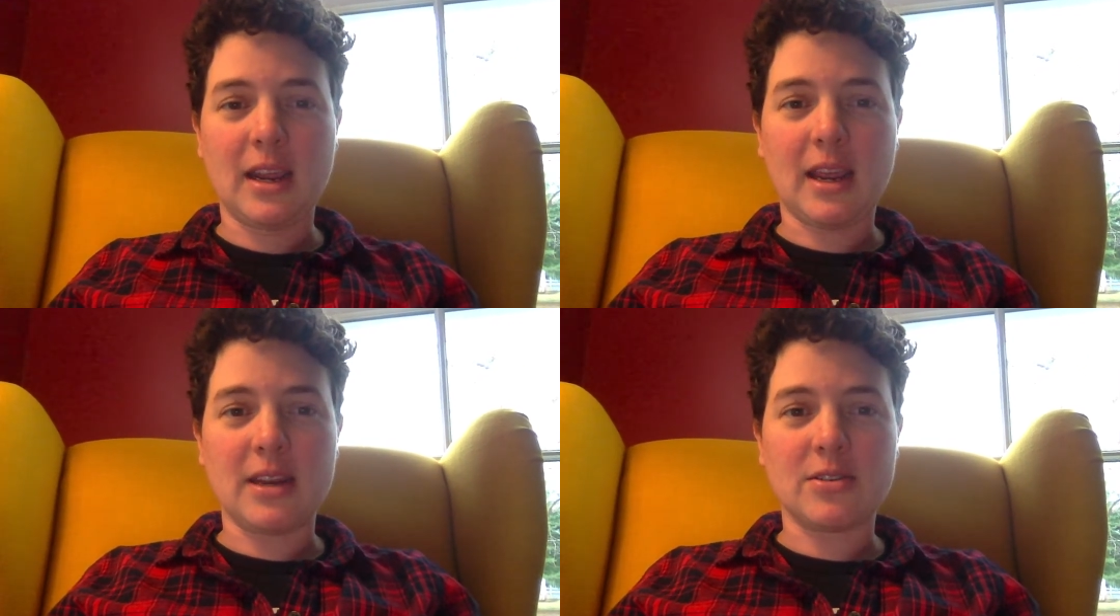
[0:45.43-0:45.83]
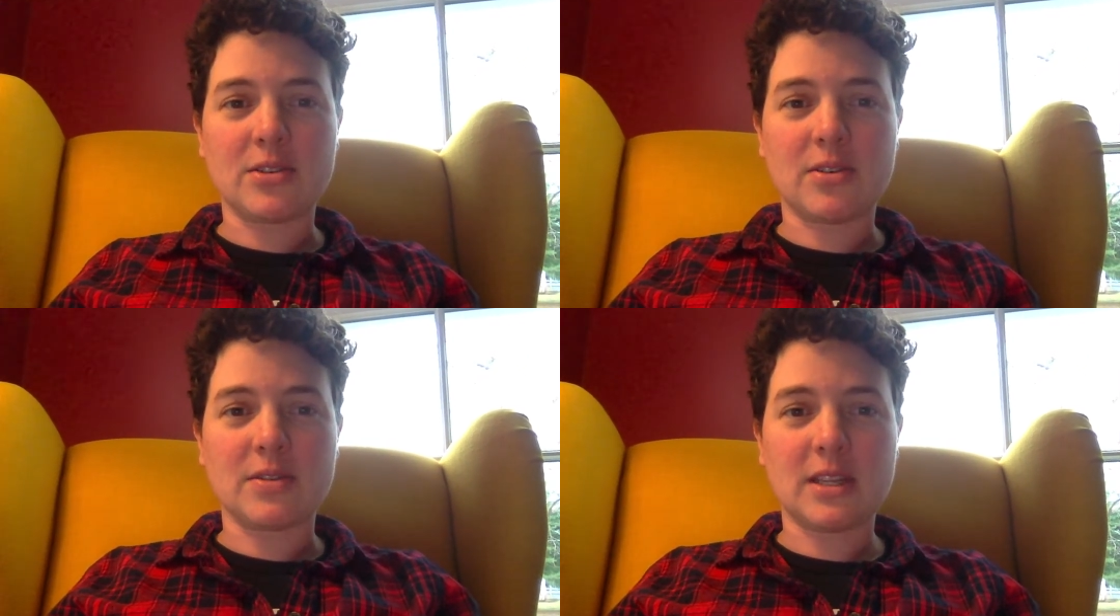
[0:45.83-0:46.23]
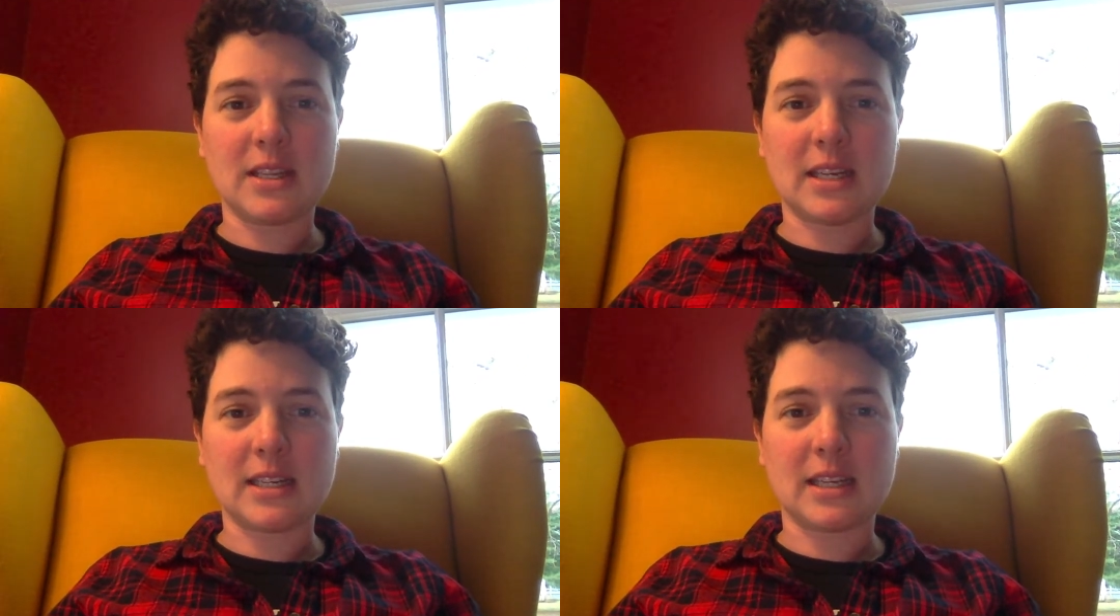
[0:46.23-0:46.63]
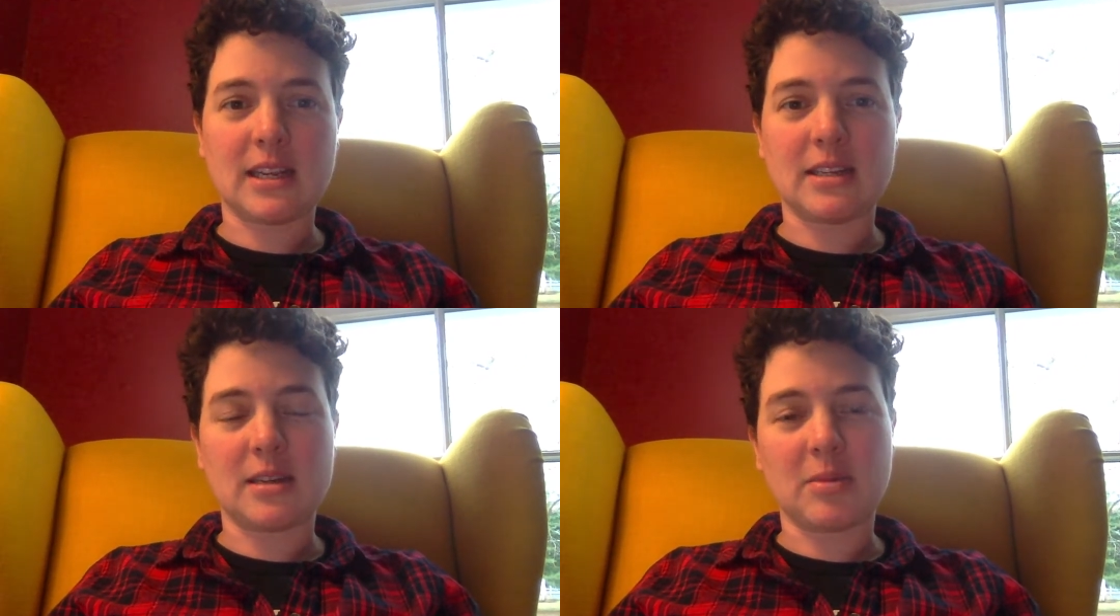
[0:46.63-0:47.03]
and you're sort of synthesizing
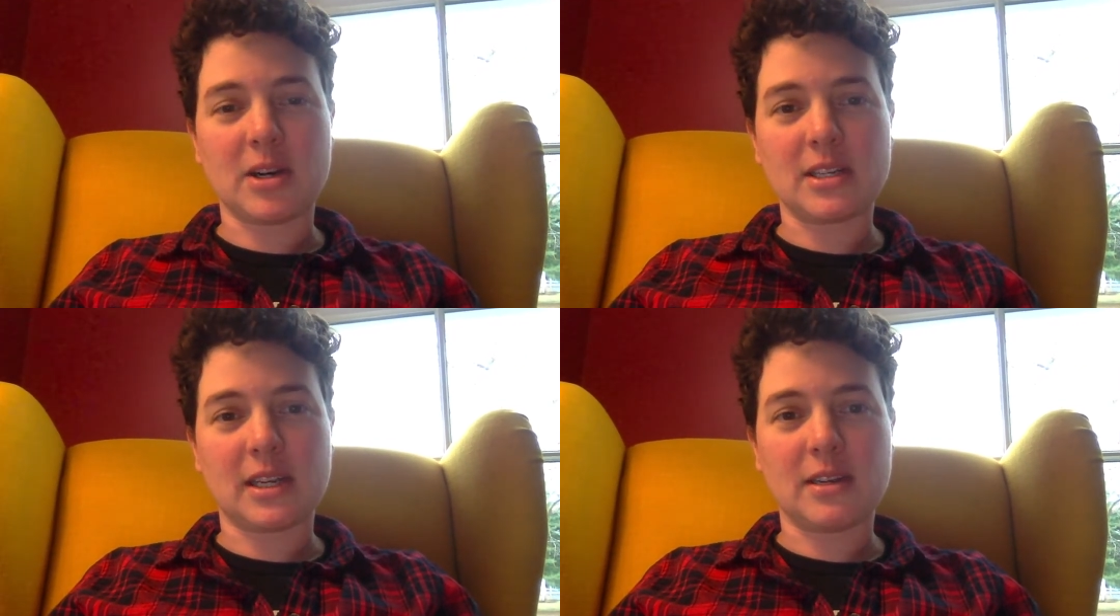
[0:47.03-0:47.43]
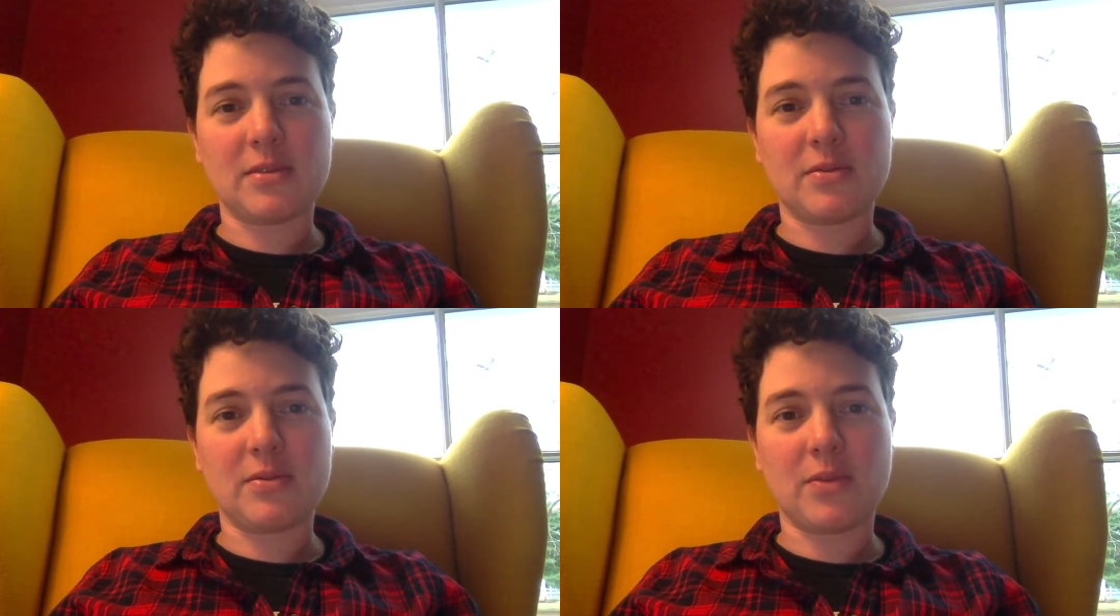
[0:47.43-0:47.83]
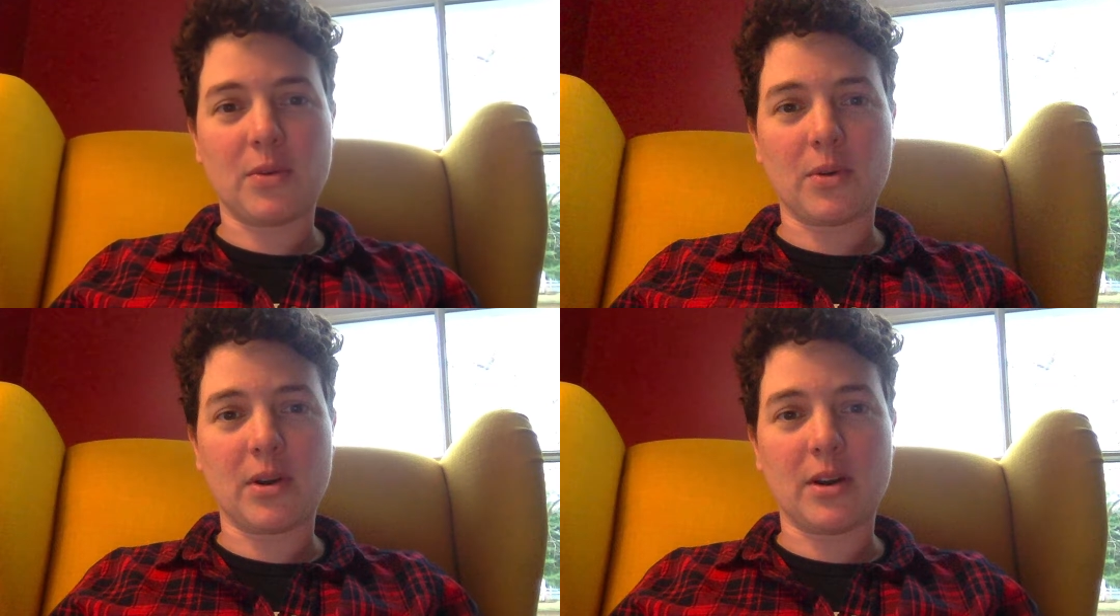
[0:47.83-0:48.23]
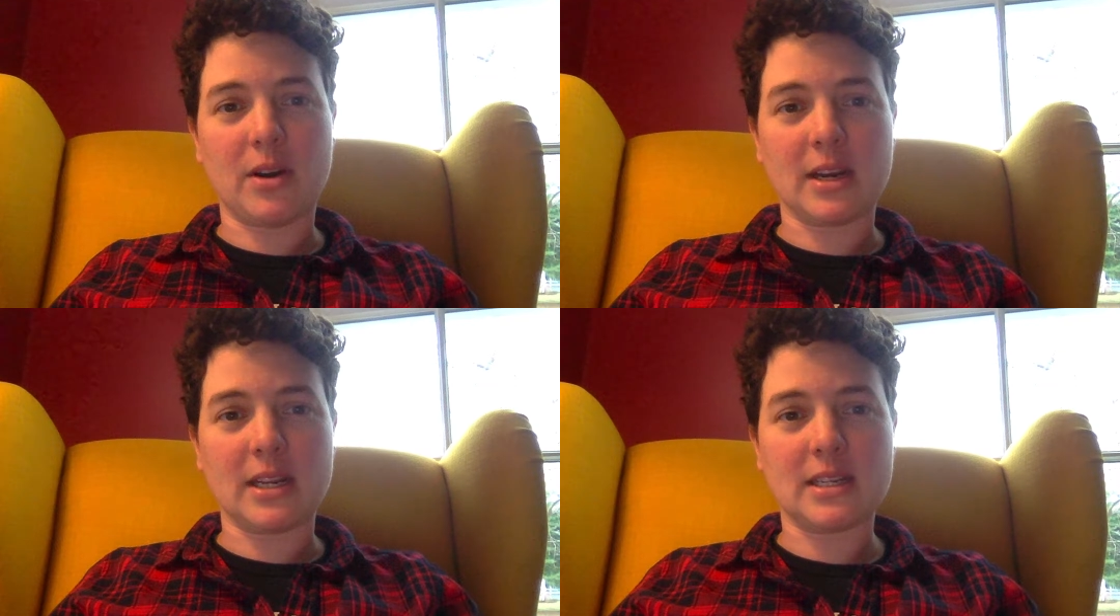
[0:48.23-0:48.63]
it and summarizing it for an
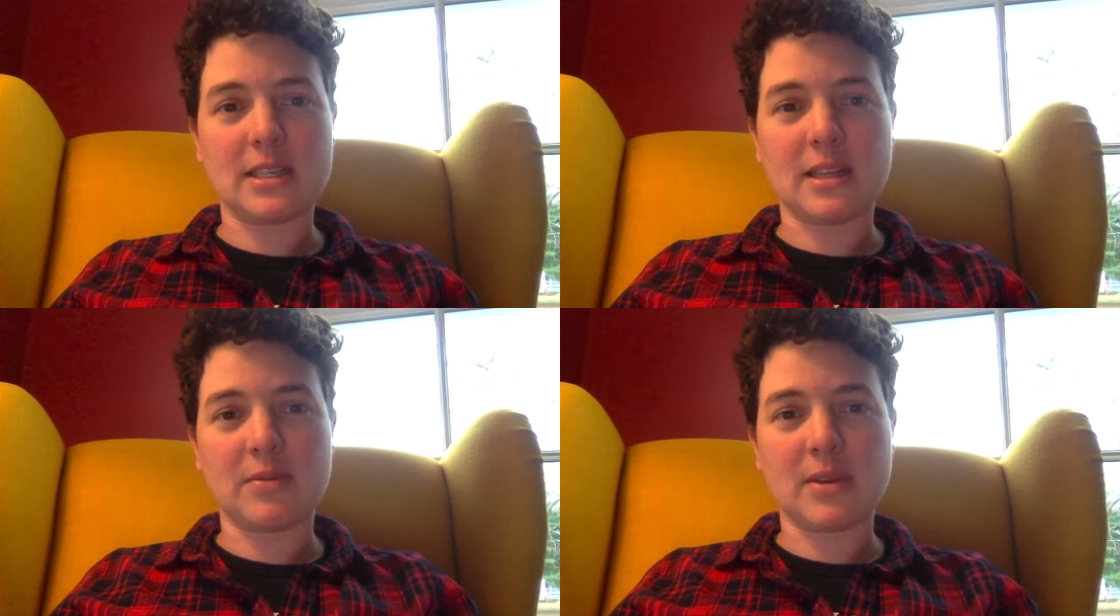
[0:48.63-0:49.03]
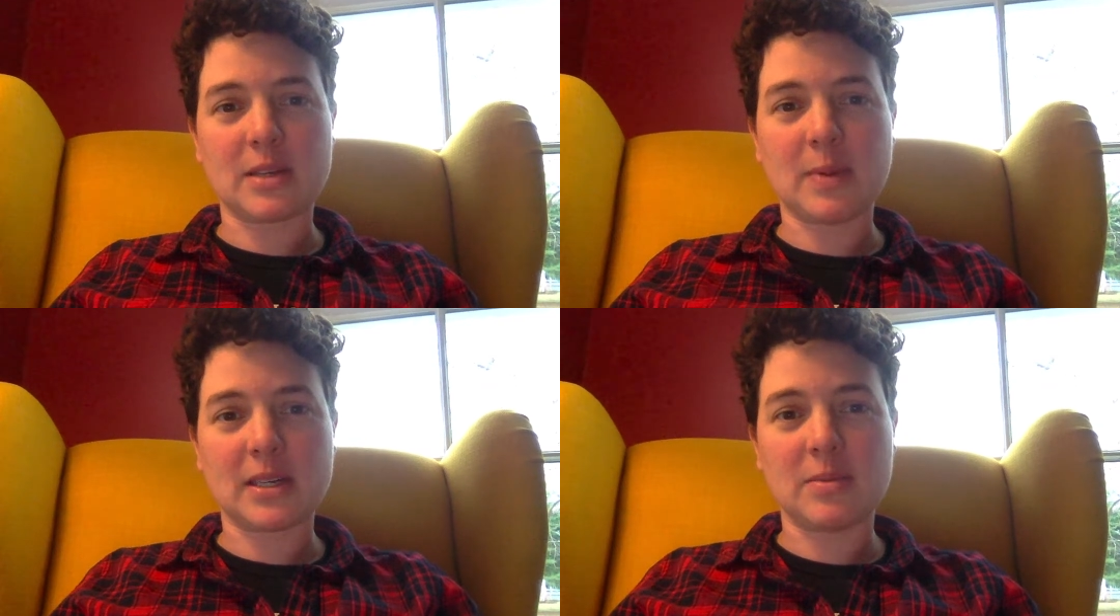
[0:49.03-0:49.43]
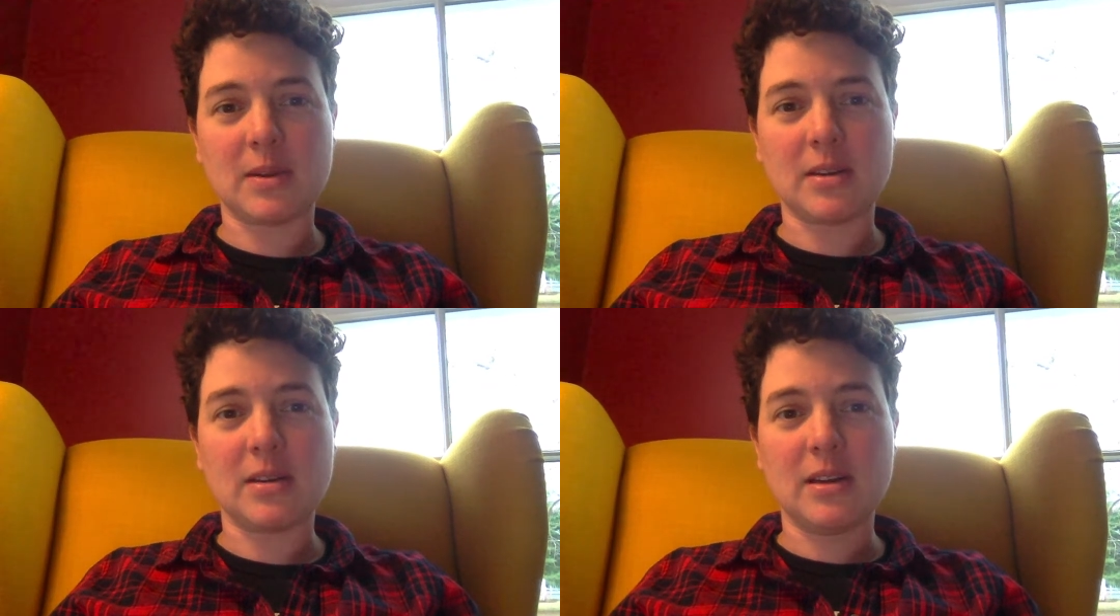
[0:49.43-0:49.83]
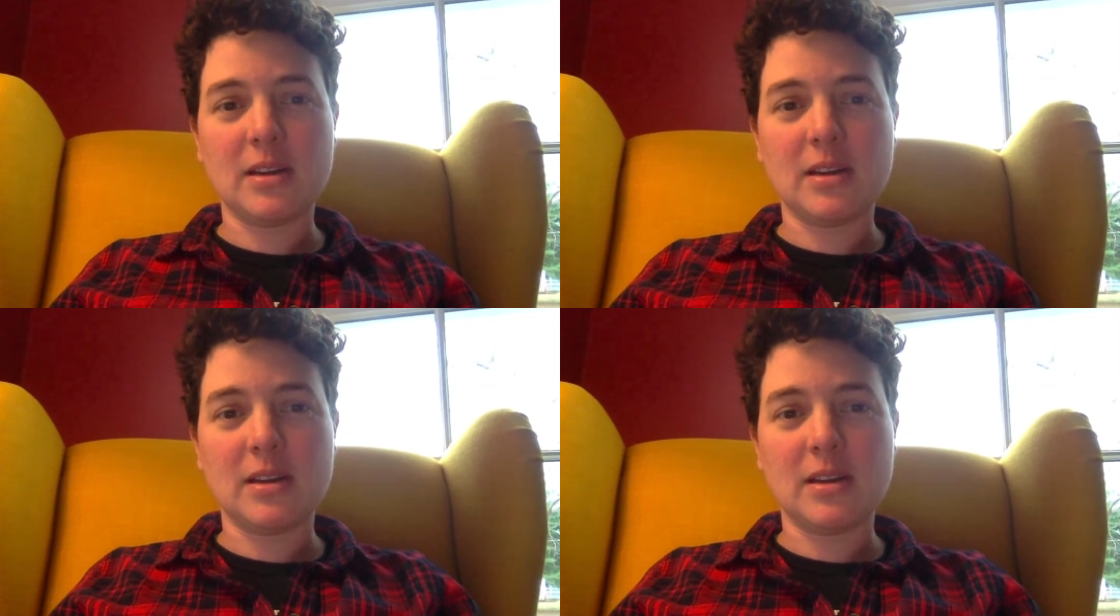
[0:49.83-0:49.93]
audience that we expect to be